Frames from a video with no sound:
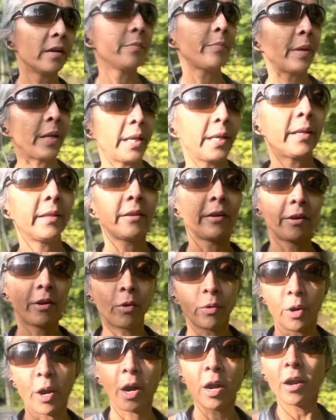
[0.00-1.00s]
but they don't
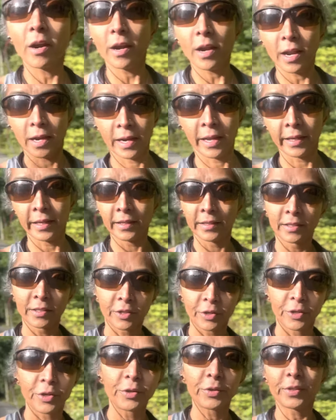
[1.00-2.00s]
hurt and I can still
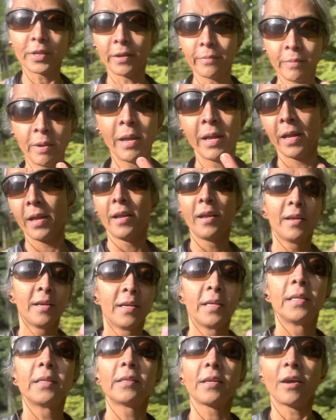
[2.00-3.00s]
use them.
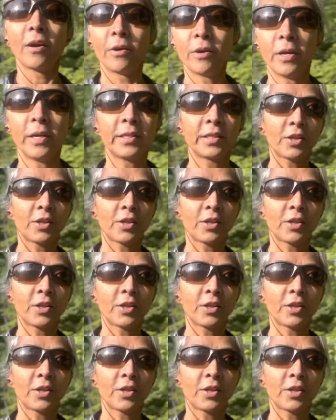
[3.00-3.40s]
So it's